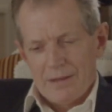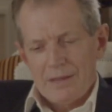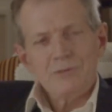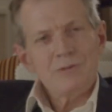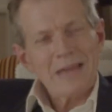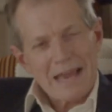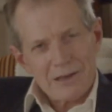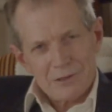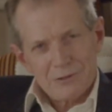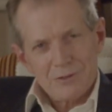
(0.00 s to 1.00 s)
His
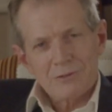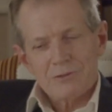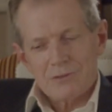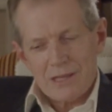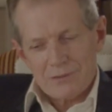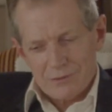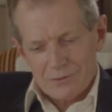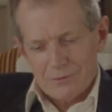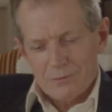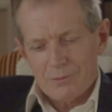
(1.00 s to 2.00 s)
tact and taste
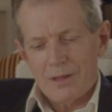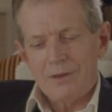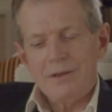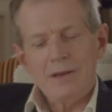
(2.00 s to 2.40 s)
were